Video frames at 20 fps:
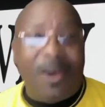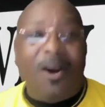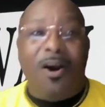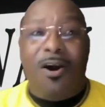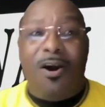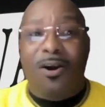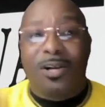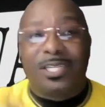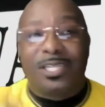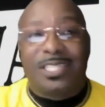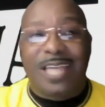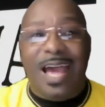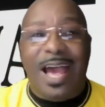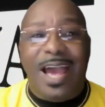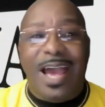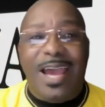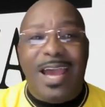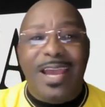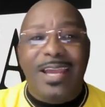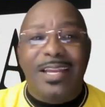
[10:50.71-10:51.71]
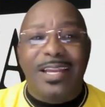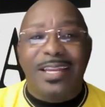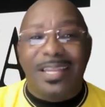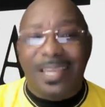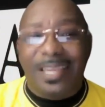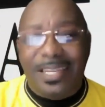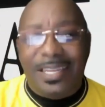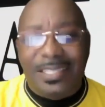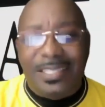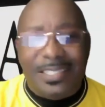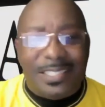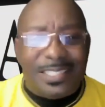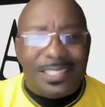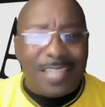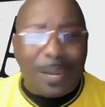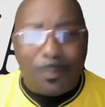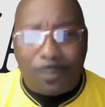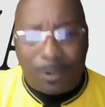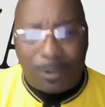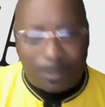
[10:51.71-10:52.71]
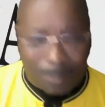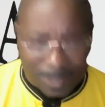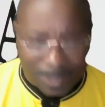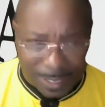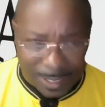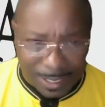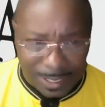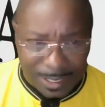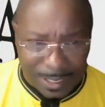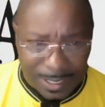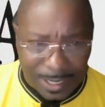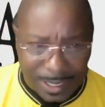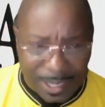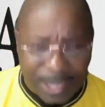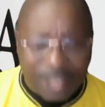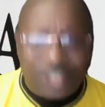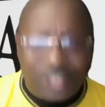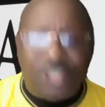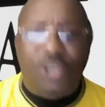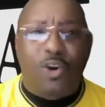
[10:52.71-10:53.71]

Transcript: are tied inseparably to